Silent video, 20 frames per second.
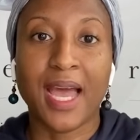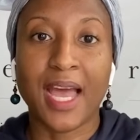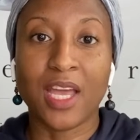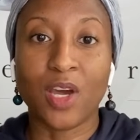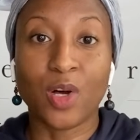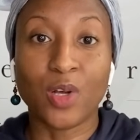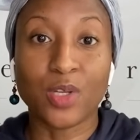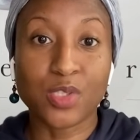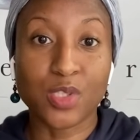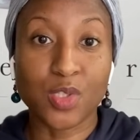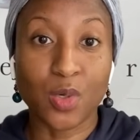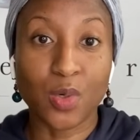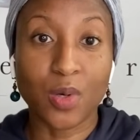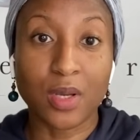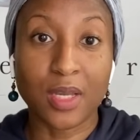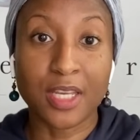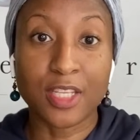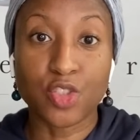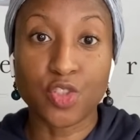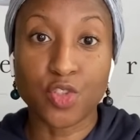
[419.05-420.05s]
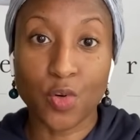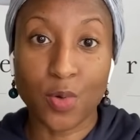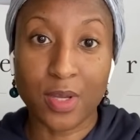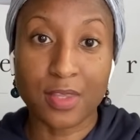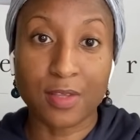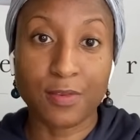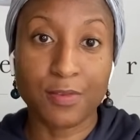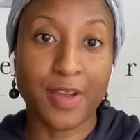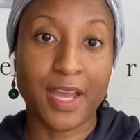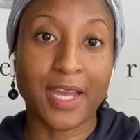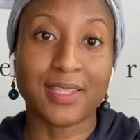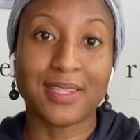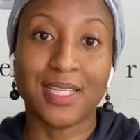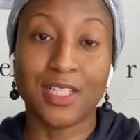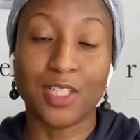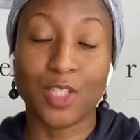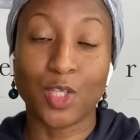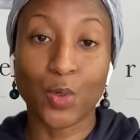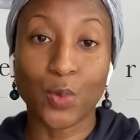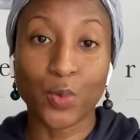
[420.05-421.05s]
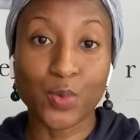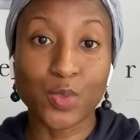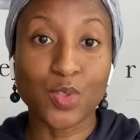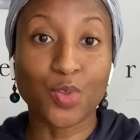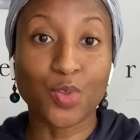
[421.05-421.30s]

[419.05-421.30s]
I also enjoy the fact that it goes